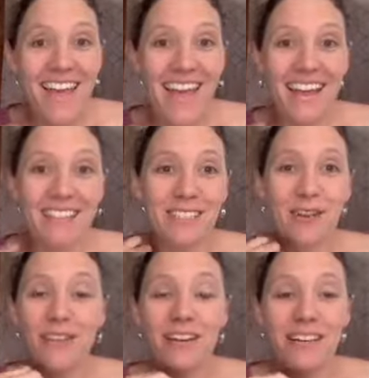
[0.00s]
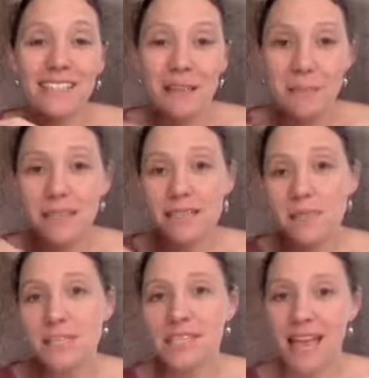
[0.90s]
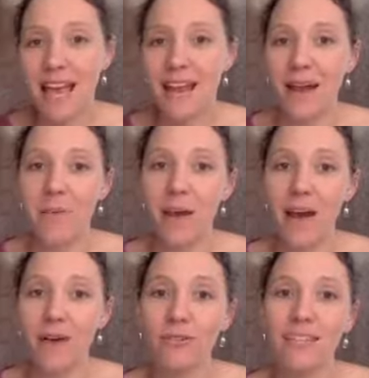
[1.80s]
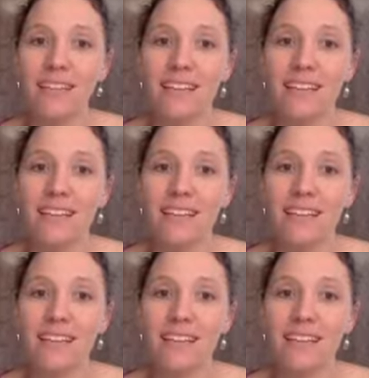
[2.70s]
And so there is something to be said about